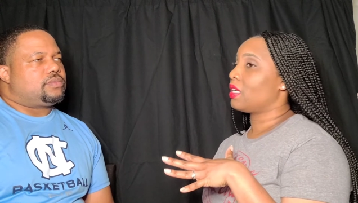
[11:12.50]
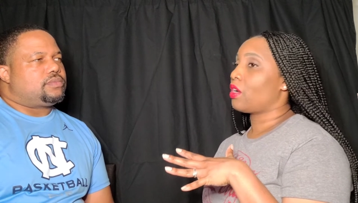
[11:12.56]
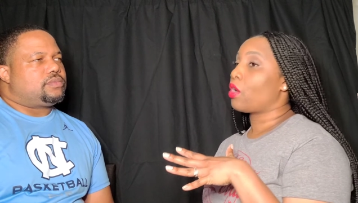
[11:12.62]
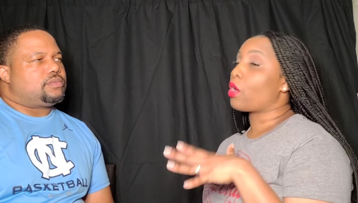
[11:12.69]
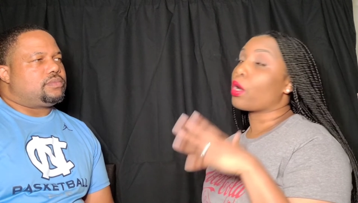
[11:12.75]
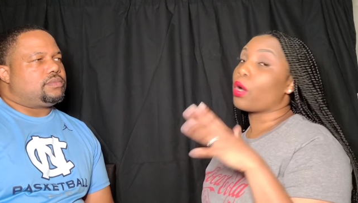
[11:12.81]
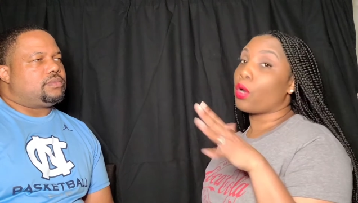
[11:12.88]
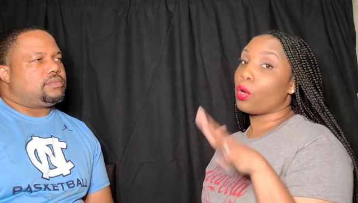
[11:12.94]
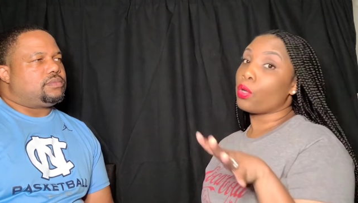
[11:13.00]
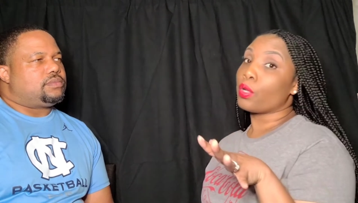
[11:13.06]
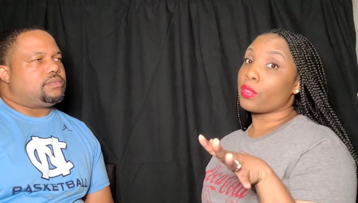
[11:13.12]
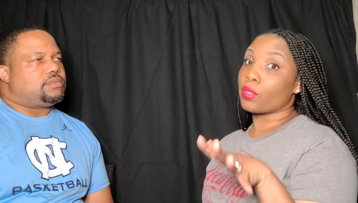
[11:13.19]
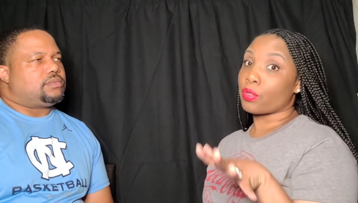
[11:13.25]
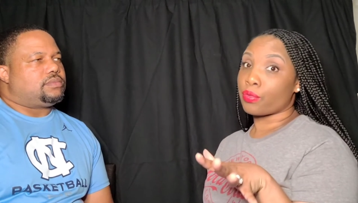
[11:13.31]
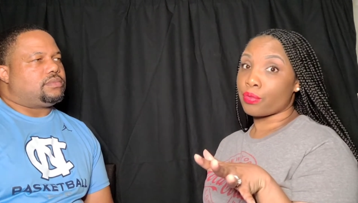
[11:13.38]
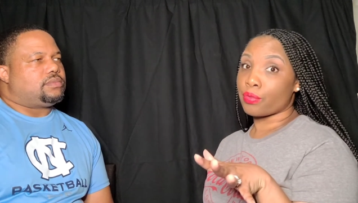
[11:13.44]
Speaker 1: or on
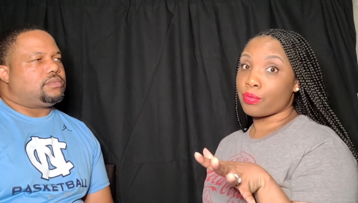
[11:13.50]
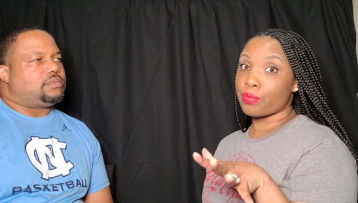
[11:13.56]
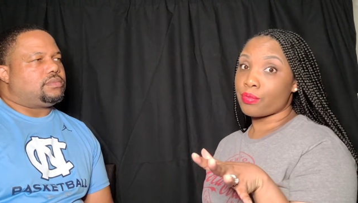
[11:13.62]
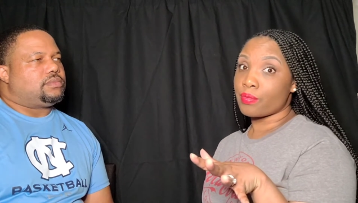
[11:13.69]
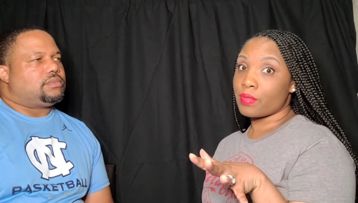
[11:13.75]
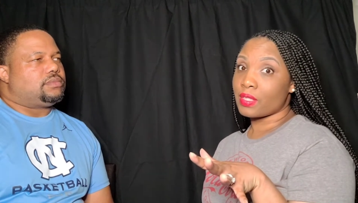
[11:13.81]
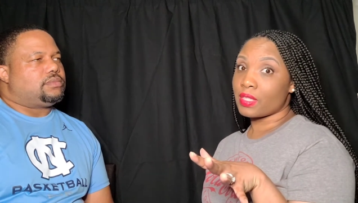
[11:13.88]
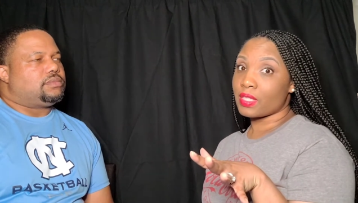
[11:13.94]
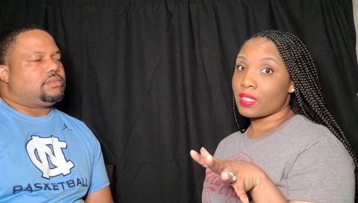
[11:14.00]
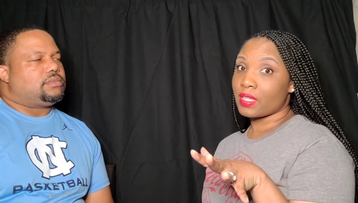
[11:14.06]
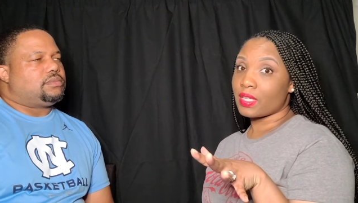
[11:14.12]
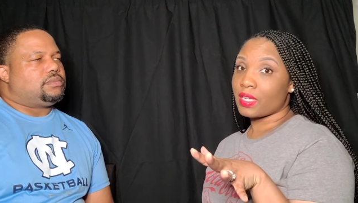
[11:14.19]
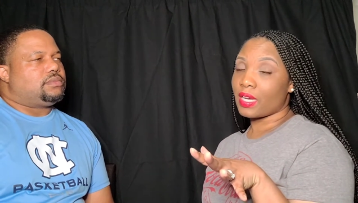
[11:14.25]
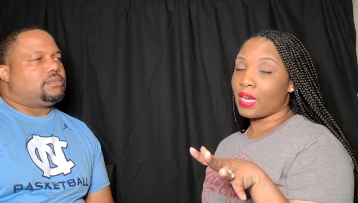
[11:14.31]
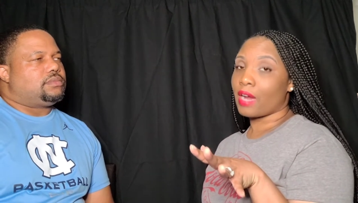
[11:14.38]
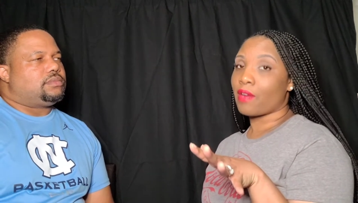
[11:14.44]
the cruise,
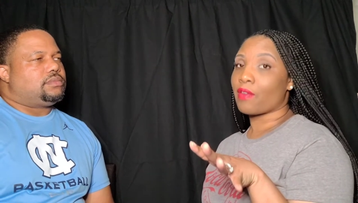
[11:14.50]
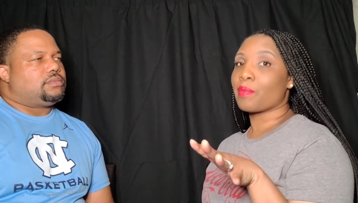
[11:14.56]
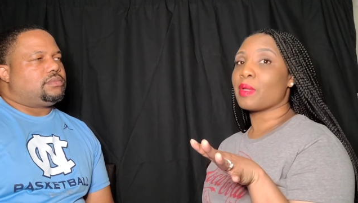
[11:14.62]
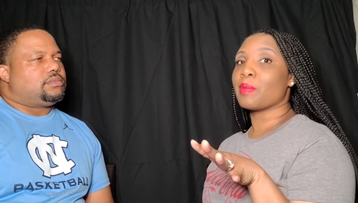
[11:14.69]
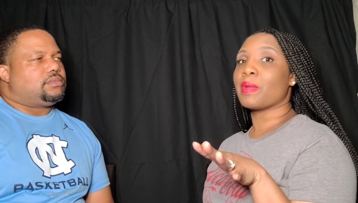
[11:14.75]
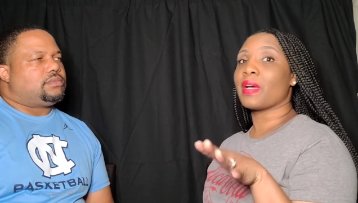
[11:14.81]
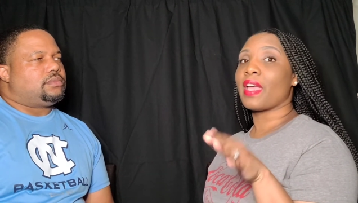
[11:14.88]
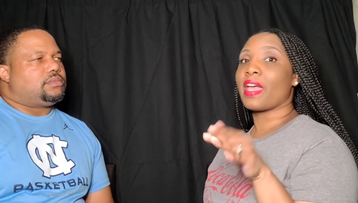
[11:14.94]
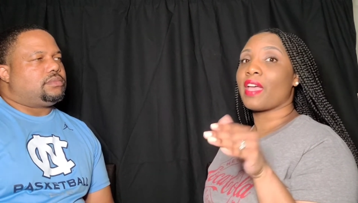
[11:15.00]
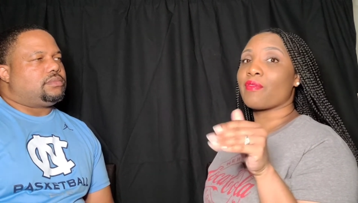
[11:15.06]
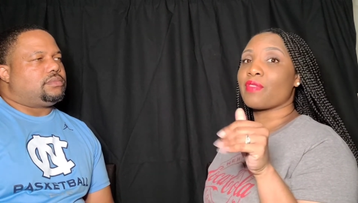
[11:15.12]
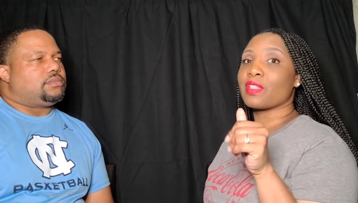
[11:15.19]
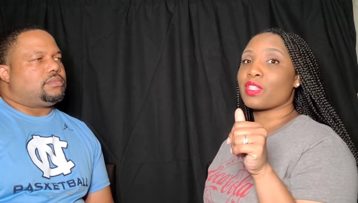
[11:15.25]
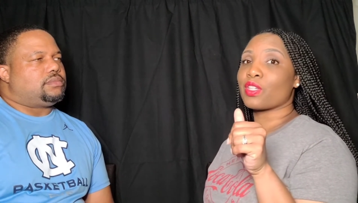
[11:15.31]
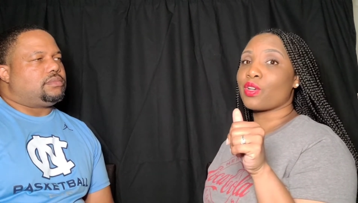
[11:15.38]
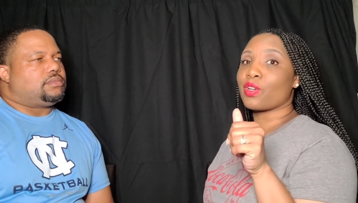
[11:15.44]
I remember
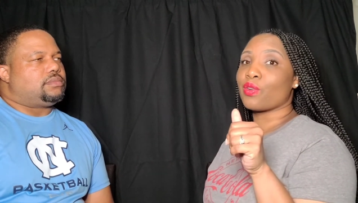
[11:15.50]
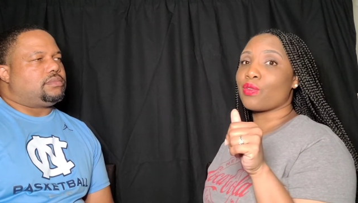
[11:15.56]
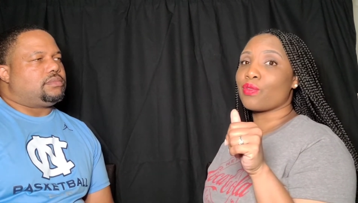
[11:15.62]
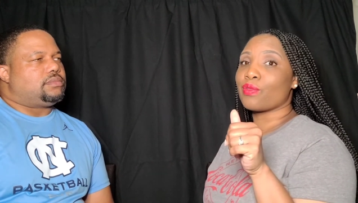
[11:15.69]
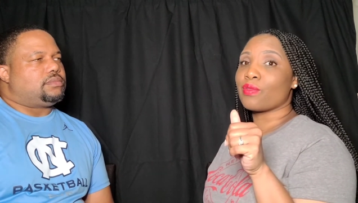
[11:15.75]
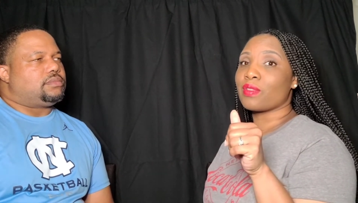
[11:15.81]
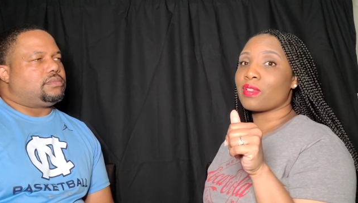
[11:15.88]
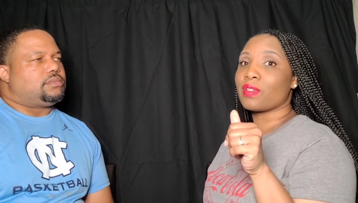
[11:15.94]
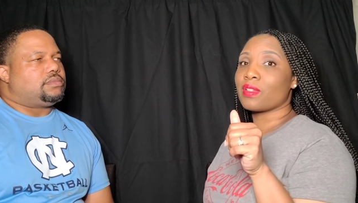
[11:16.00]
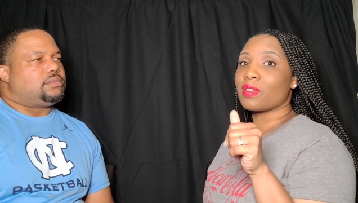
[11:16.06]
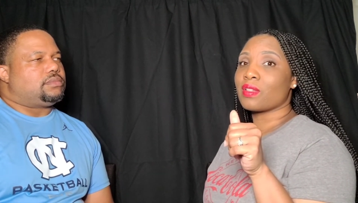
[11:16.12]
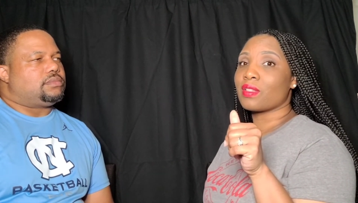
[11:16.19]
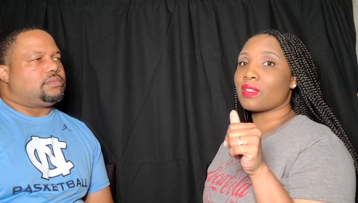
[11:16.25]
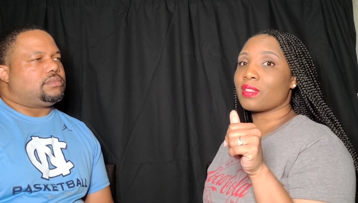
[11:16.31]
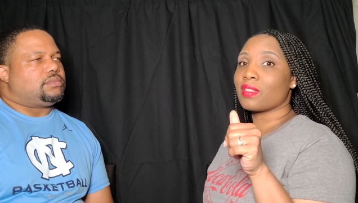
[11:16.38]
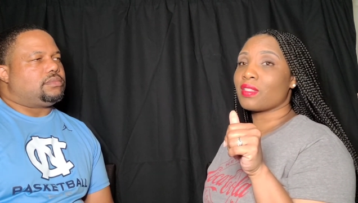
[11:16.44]
having to go
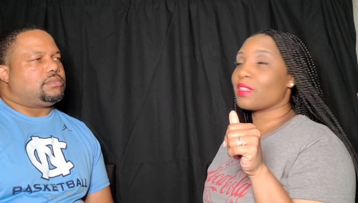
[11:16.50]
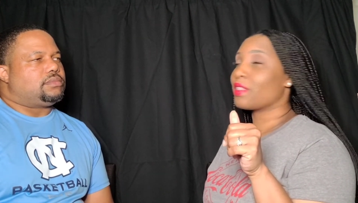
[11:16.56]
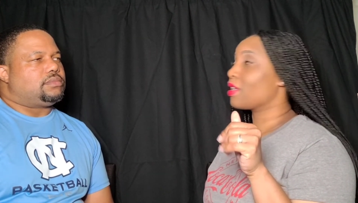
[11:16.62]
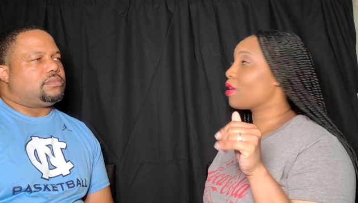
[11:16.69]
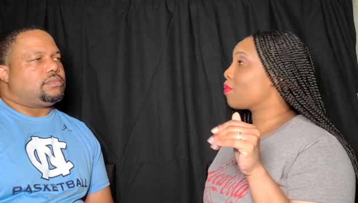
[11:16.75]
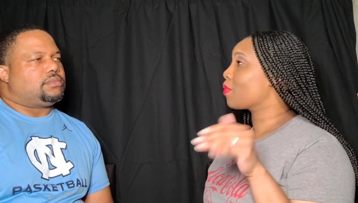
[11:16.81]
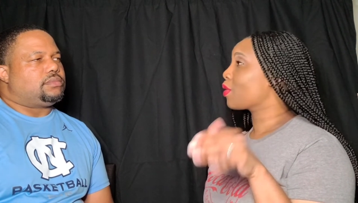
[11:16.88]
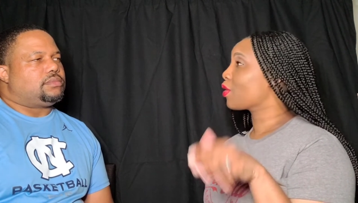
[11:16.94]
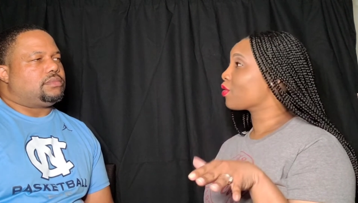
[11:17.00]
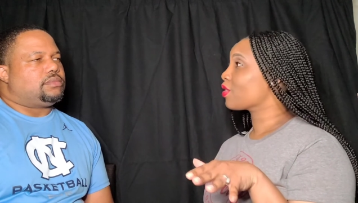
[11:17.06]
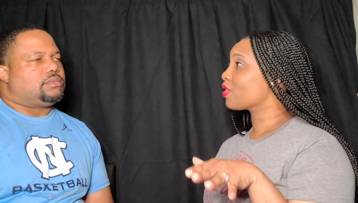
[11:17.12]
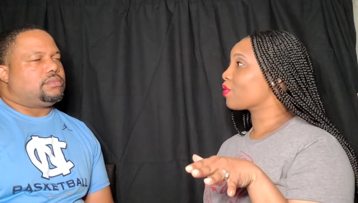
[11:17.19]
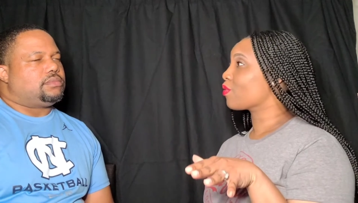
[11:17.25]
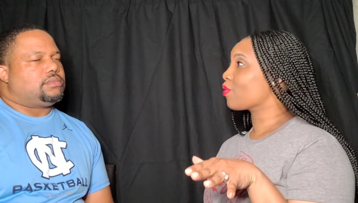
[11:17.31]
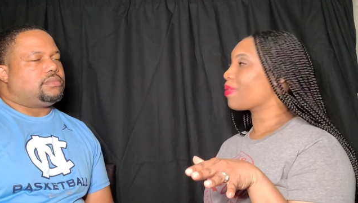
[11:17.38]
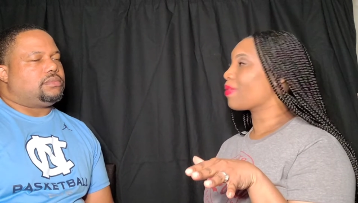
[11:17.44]
to the
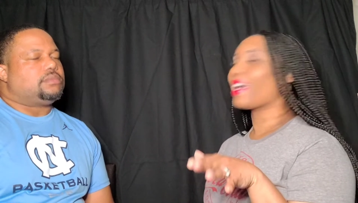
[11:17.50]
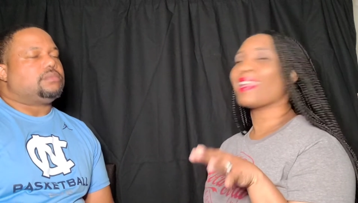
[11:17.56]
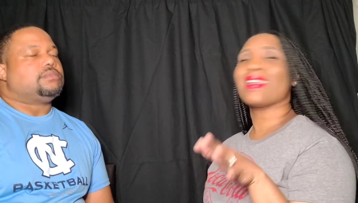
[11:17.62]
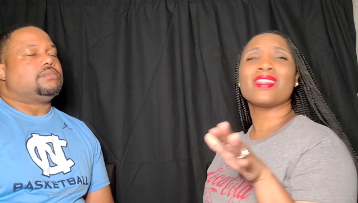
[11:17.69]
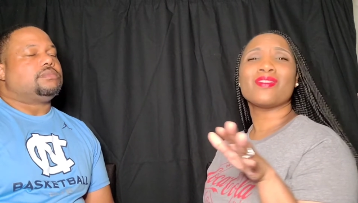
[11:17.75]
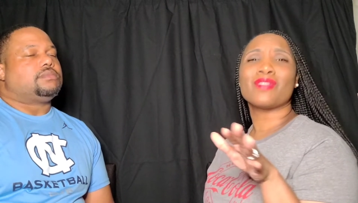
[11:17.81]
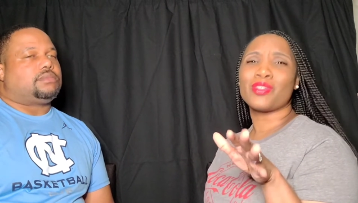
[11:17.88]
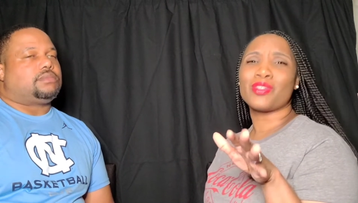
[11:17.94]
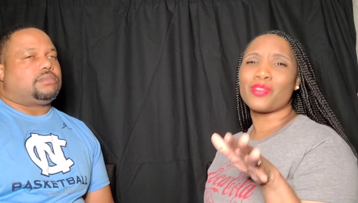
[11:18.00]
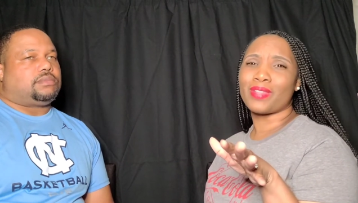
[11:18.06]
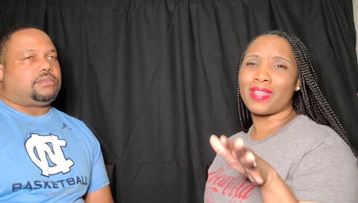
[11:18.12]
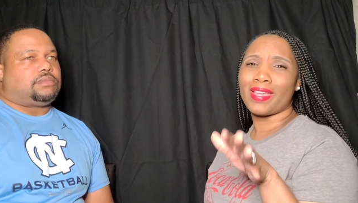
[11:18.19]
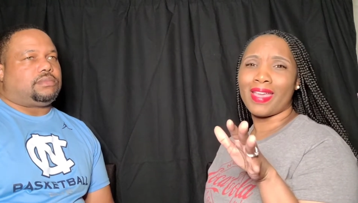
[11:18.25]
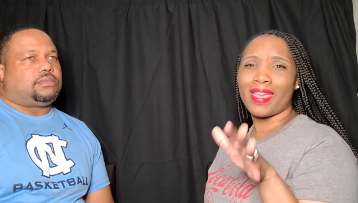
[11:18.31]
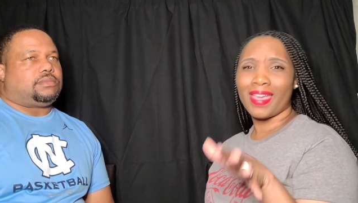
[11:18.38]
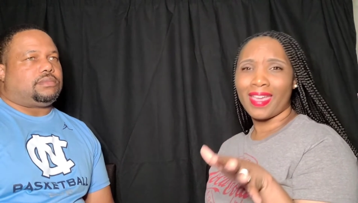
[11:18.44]
emergency room. I didn't even know
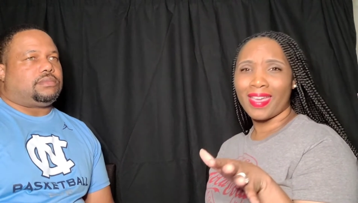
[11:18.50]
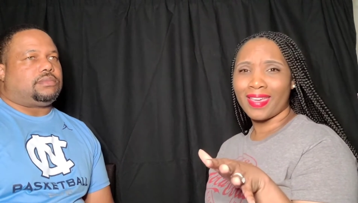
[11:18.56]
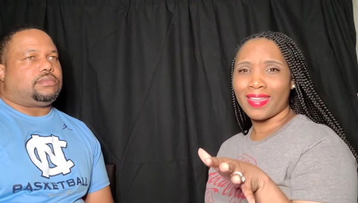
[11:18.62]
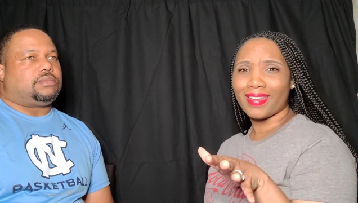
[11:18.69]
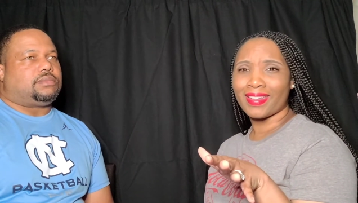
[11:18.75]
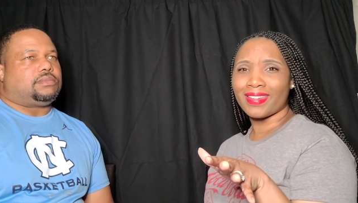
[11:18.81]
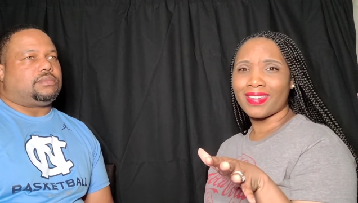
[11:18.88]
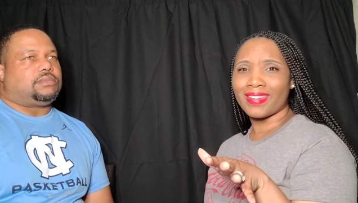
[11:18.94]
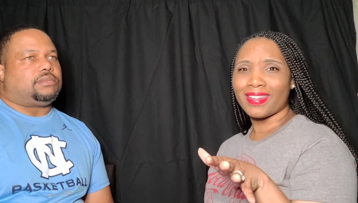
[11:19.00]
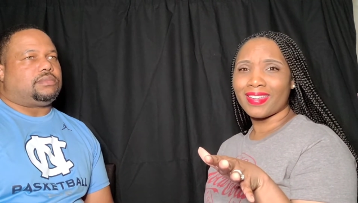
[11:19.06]
they had